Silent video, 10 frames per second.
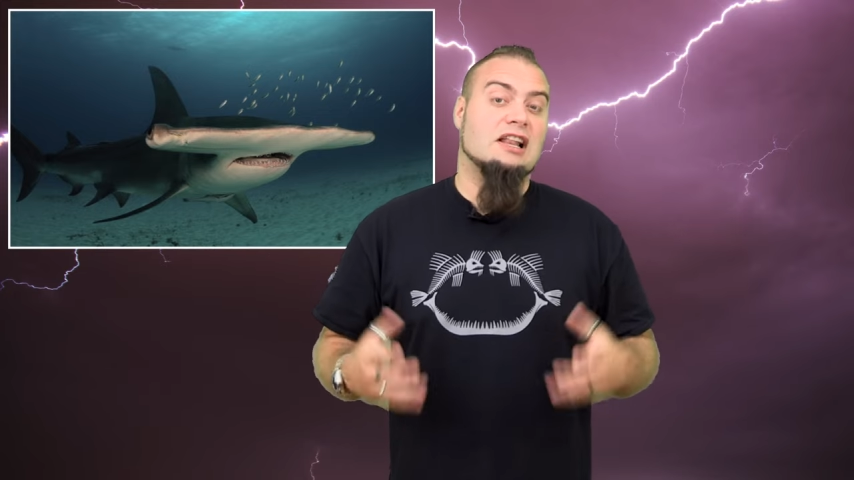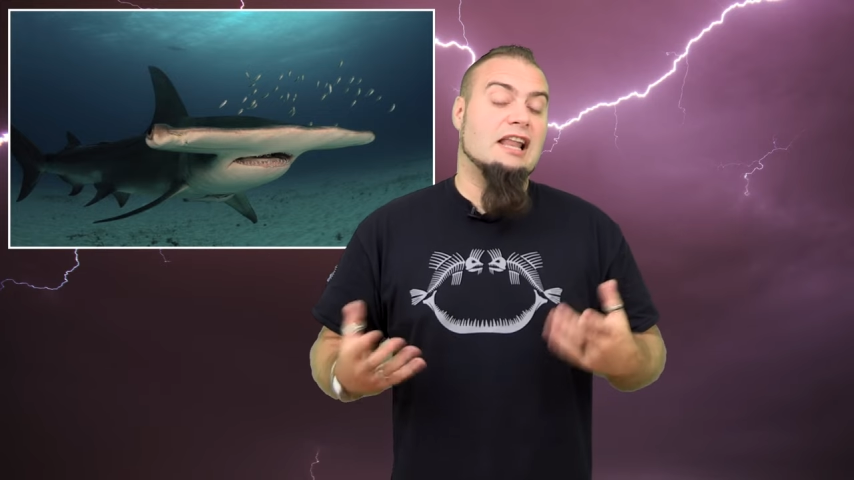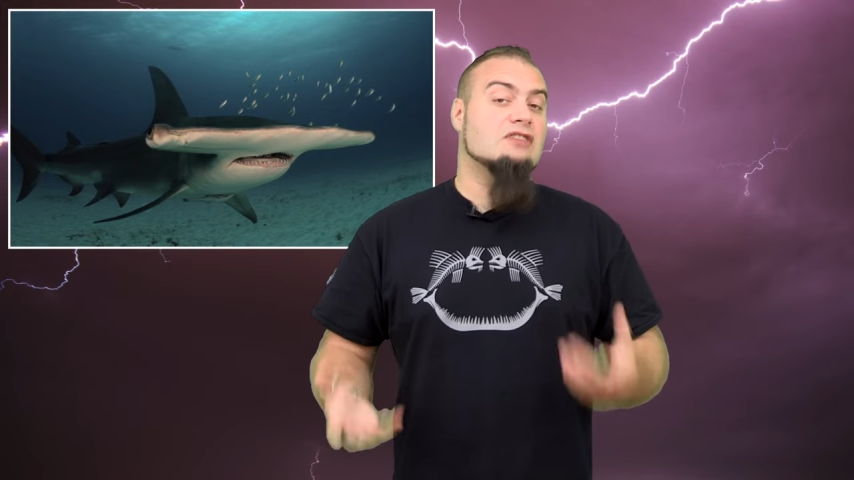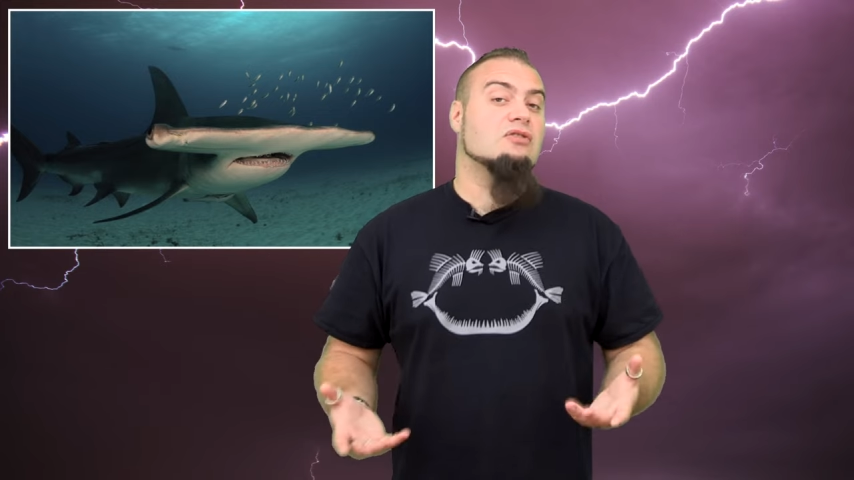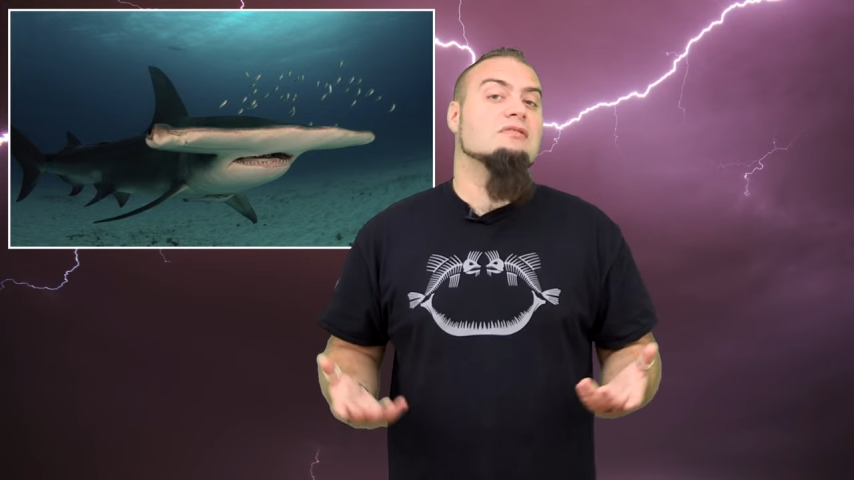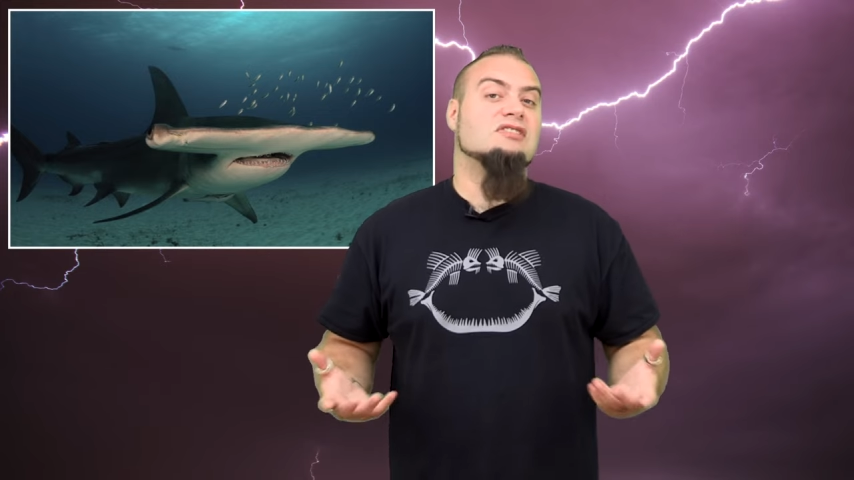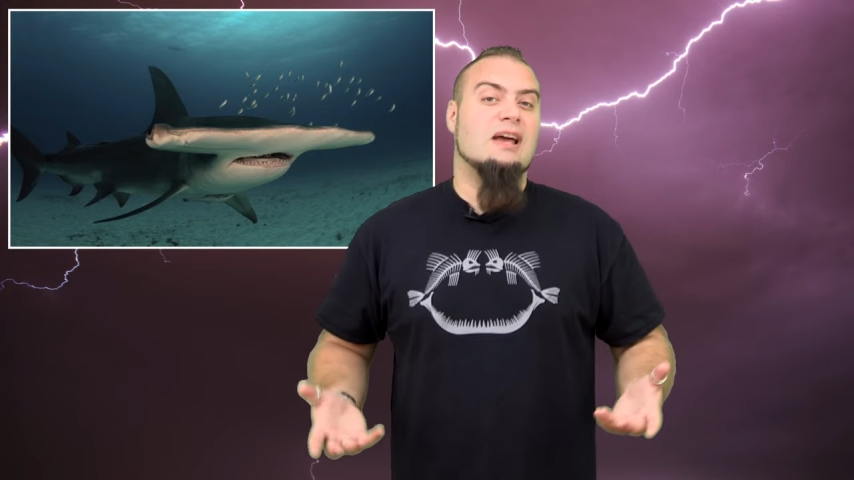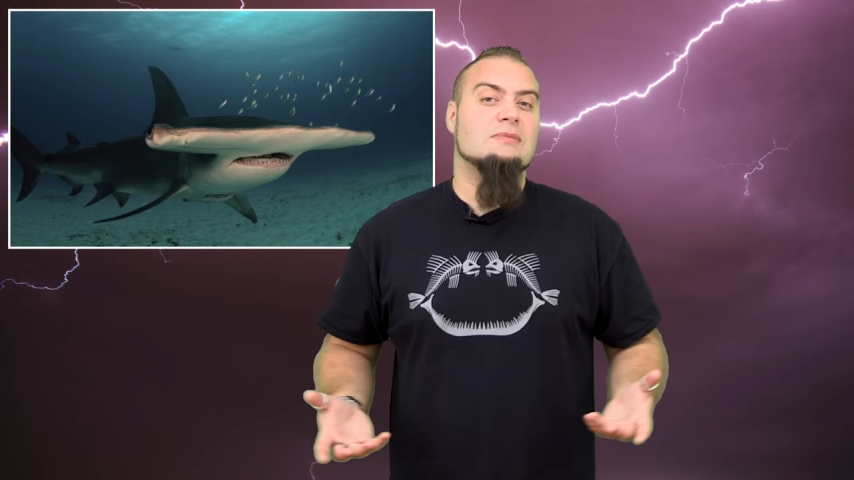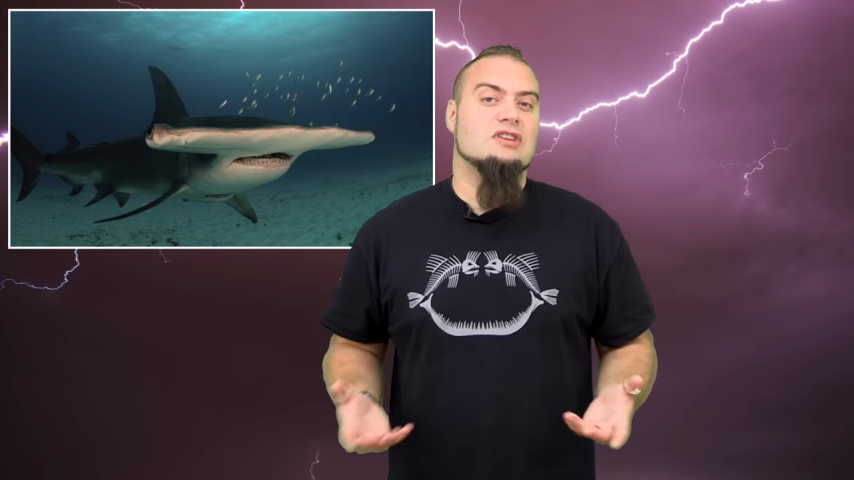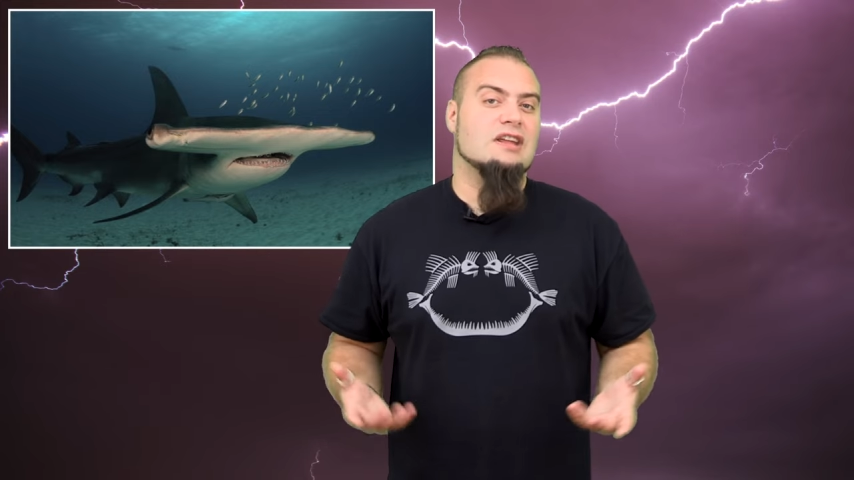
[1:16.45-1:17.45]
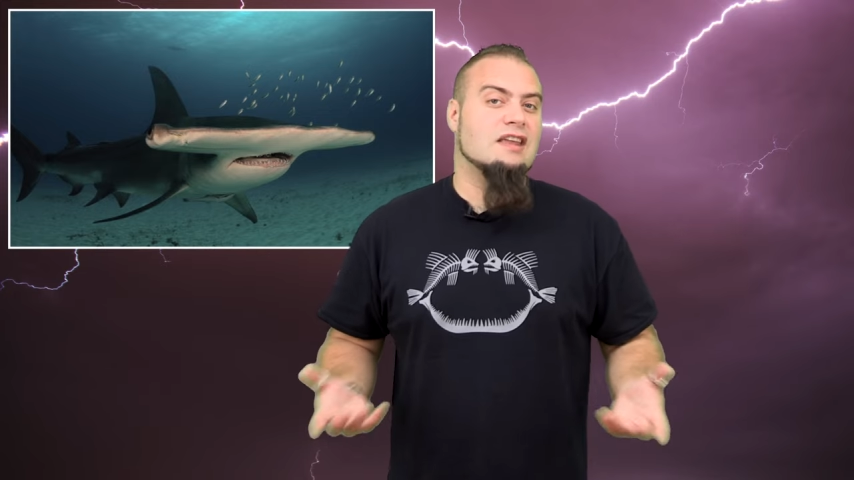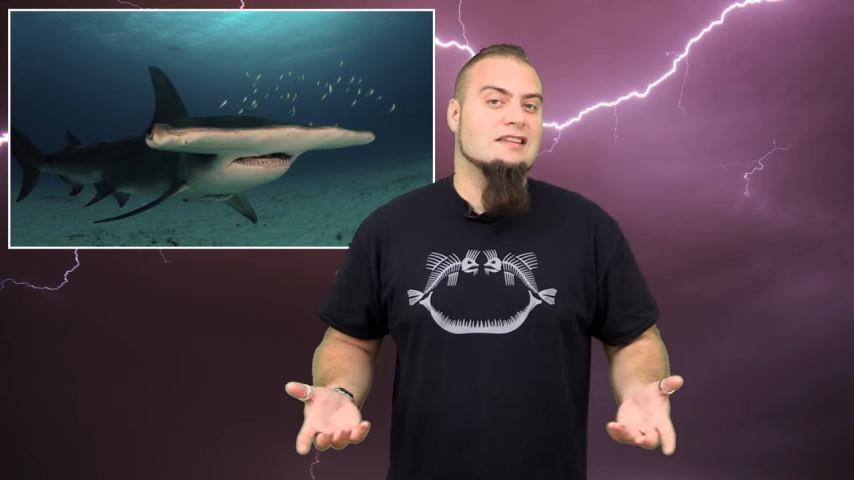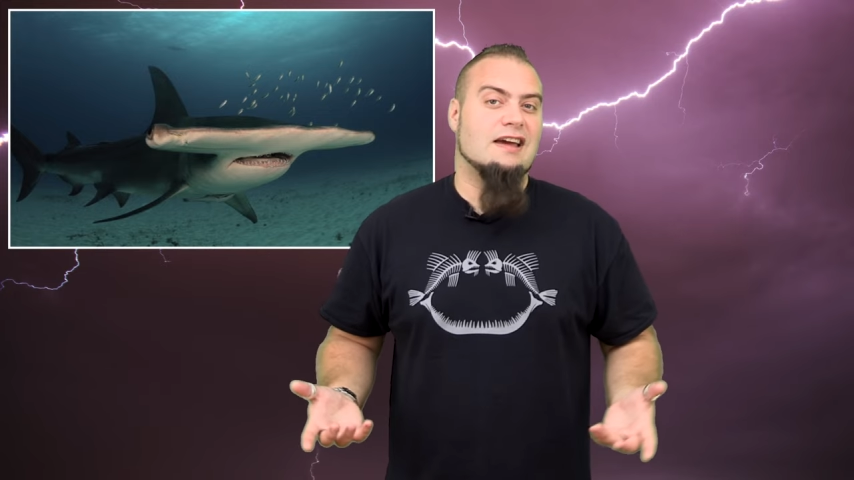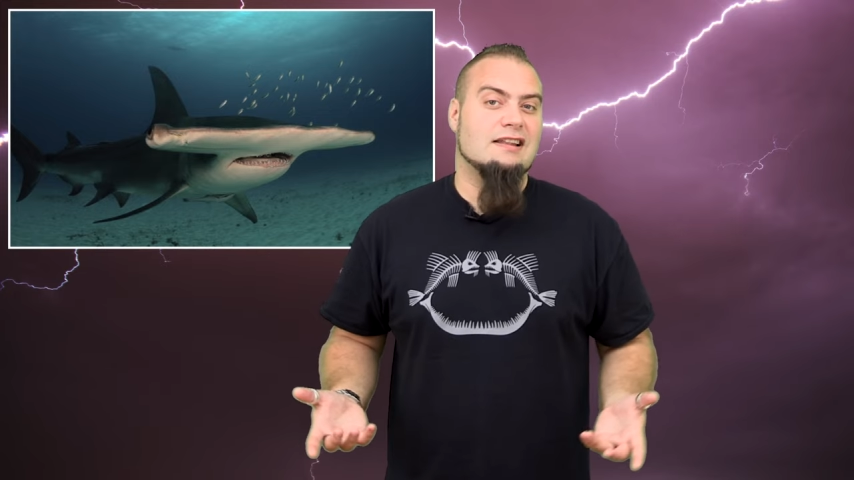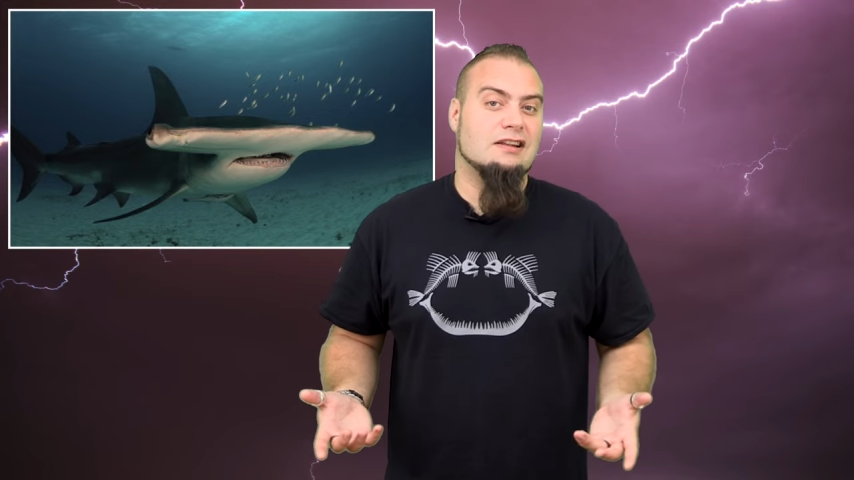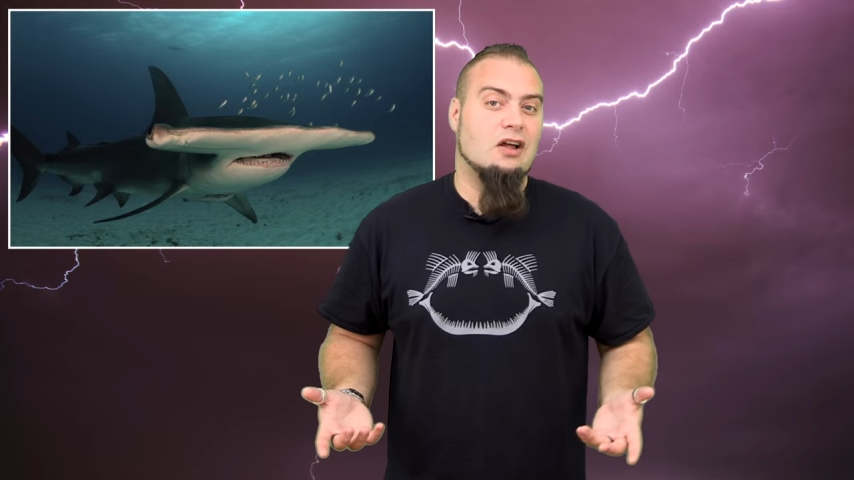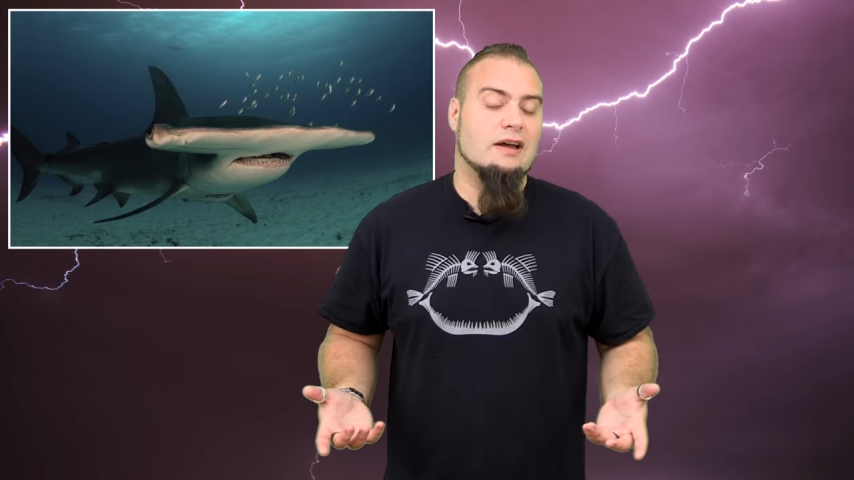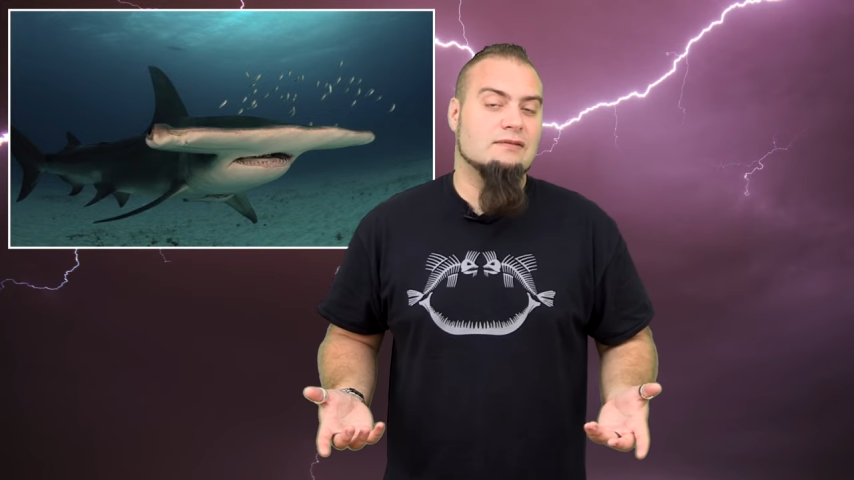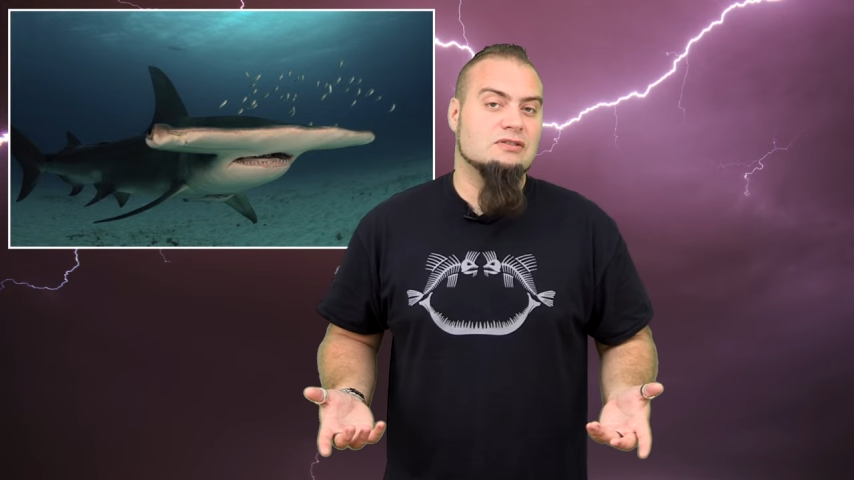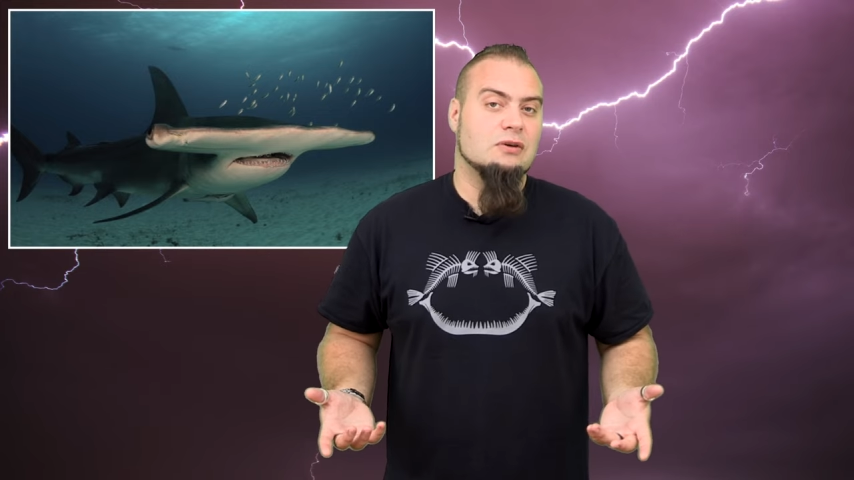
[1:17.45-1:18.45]
electroreception in their daily
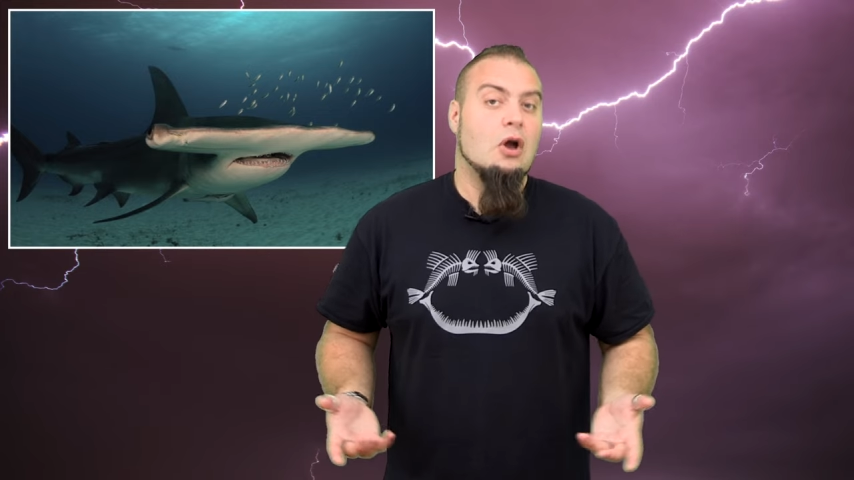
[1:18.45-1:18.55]
lives.